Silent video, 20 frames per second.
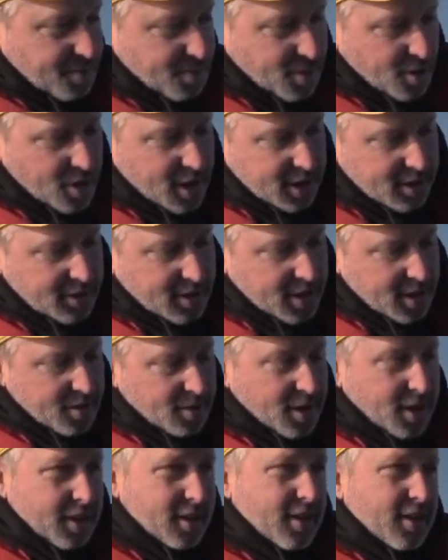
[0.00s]
Boy, I tell you
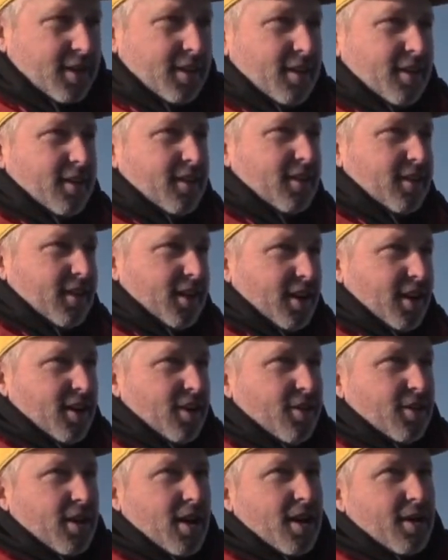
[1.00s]
what, you
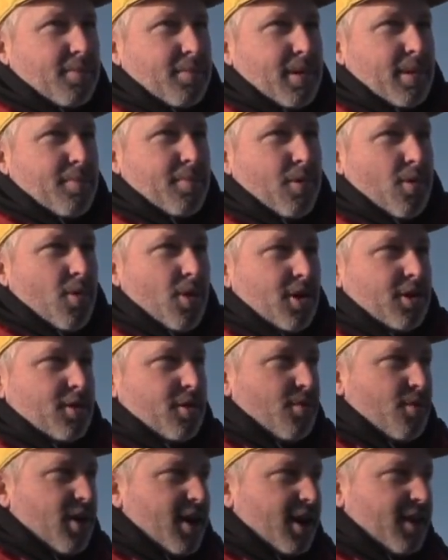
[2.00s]
know, a lot of people
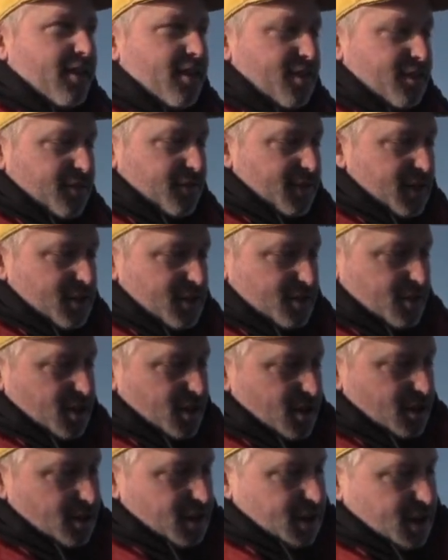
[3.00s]
wonder why these fish
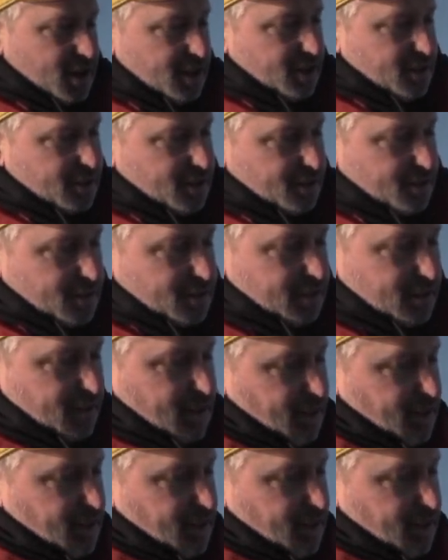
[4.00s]
turn colors.